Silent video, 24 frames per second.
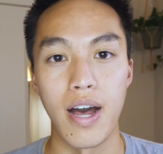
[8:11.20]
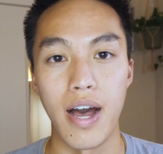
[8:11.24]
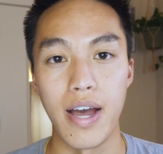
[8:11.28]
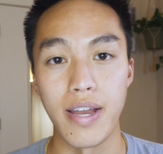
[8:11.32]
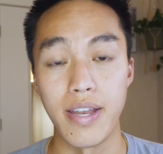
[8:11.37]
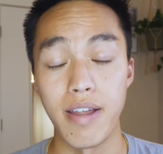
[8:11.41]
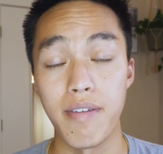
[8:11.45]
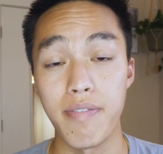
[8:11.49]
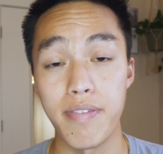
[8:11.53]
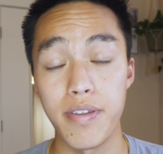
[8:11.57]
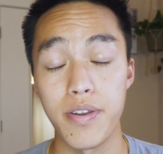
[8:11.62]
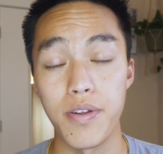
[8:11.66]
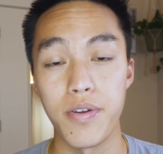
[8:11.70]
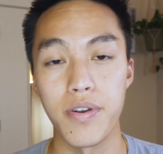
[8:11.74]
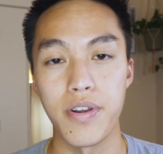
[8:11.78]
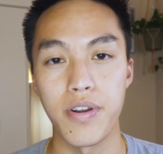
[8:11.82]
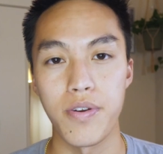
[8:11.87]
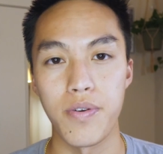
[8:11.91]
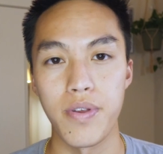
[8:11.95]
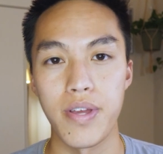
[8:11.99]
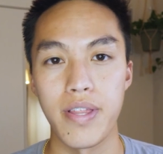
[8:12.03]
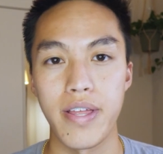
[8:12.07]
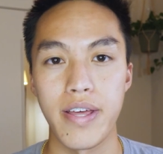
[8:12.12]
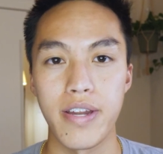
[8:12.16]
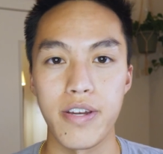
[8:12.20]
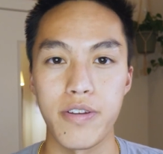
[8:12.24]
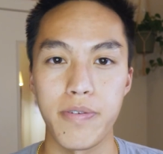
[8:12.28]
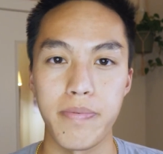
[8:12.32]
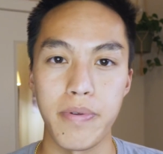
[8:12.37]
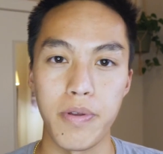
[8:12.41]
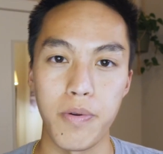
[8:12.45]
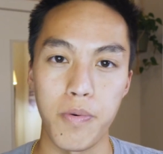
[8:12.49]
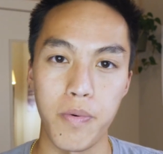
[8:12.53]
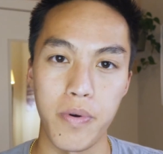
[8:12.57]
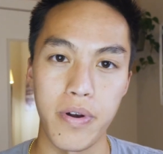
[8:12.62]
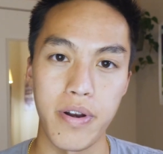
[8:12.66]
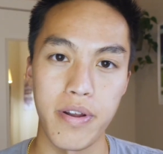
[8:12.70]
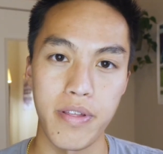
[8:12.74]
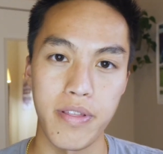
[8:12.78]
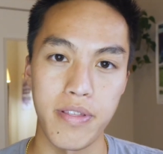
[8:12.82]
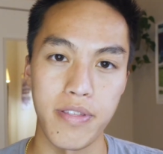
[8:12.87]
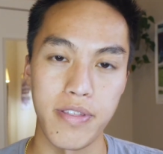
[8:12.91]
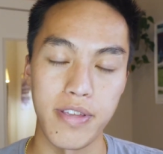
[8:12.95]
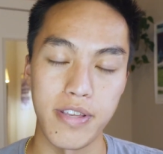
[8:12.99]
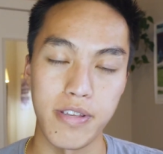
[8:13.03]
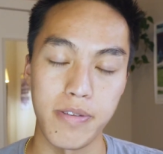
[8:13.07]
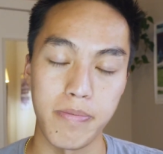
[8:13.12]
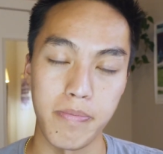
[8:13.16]
I definitely don't agree that it should be
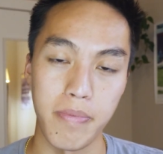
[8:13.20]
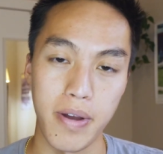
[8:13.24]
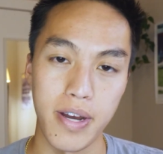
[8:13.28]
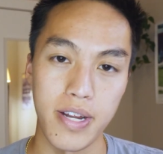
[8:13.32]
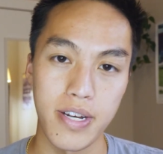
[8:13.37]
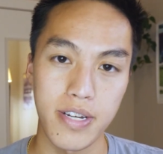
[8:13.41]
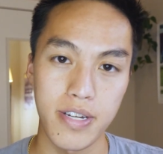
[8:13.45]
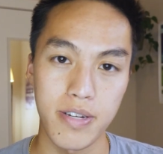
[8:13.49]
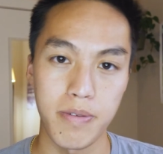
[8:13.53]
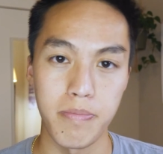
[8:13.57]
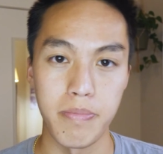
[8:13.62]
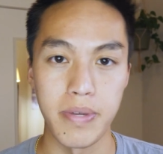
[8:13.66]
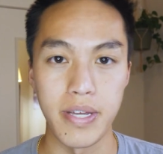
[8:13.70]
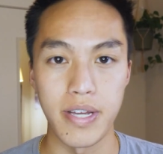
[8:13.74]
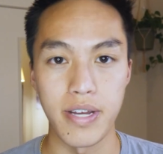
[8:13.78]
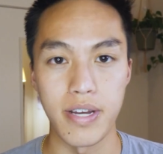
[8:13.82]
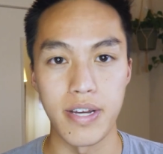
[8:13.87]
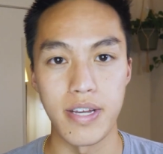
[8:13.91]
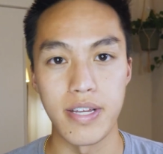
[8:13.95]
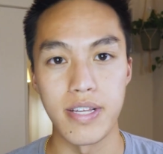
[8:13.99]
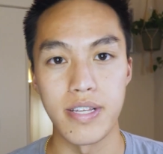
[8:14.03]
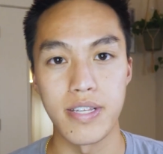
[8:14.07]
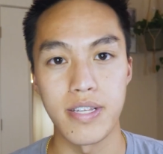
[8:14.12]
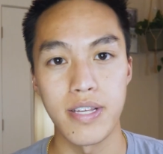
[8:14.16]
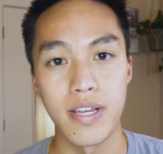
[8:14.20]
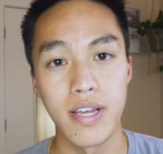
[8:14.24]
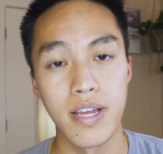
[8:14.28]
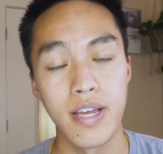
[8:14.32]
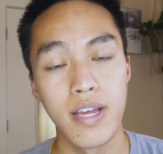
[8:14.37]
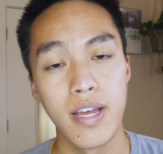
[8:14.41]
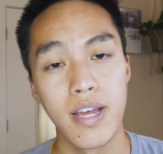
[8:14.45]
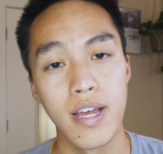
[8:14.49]
worth this much because